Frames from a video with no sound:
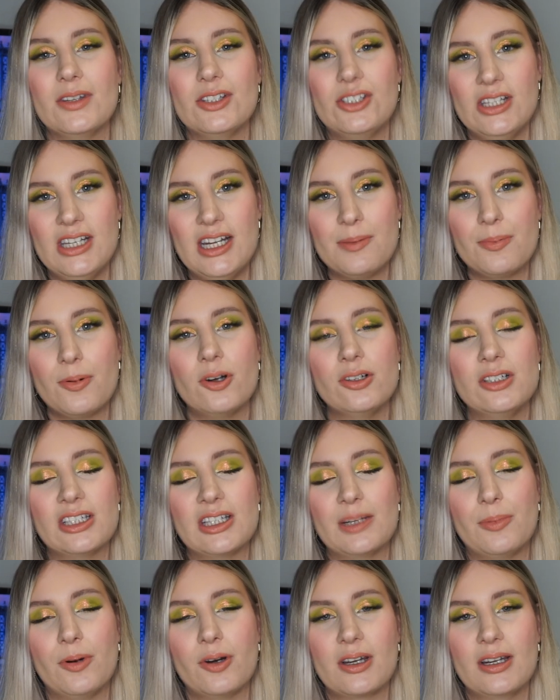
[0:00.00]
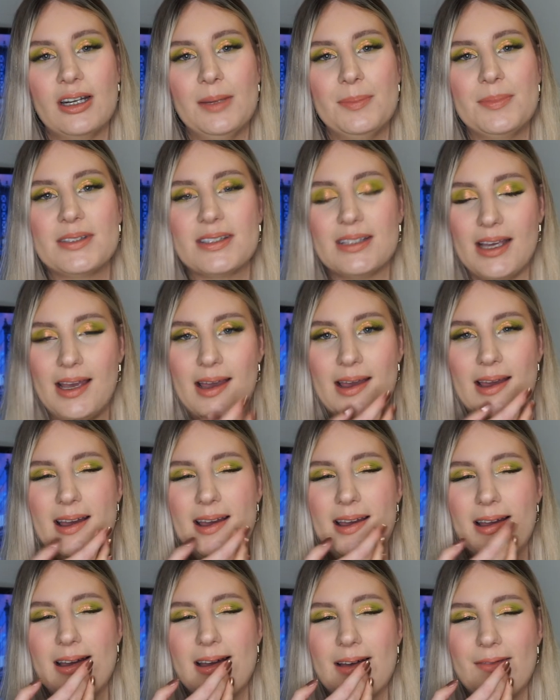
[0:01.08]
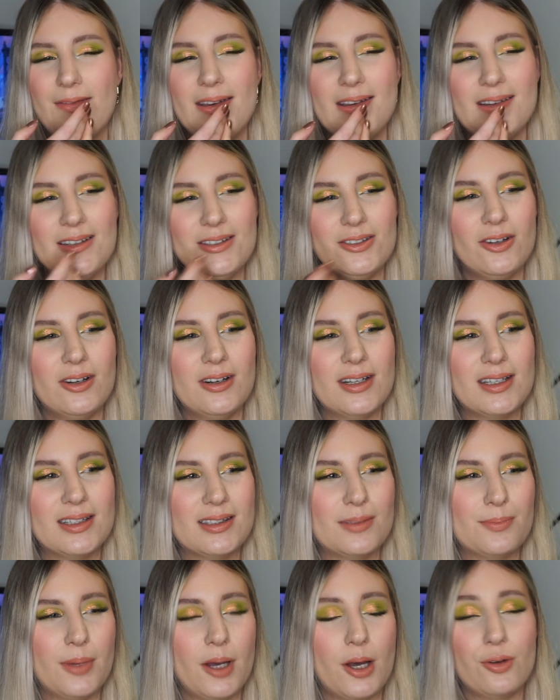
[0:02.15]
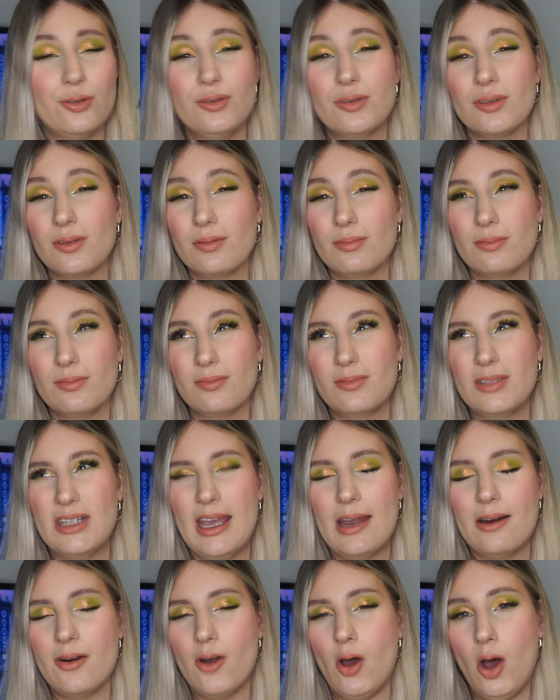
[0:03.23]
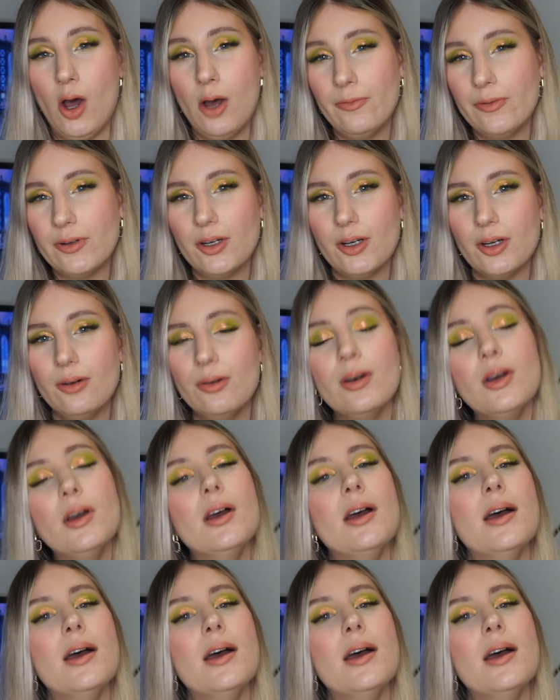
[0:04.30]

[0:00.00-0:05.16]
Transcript: She did Project Apocalips. I think she started it about a year and a half ago,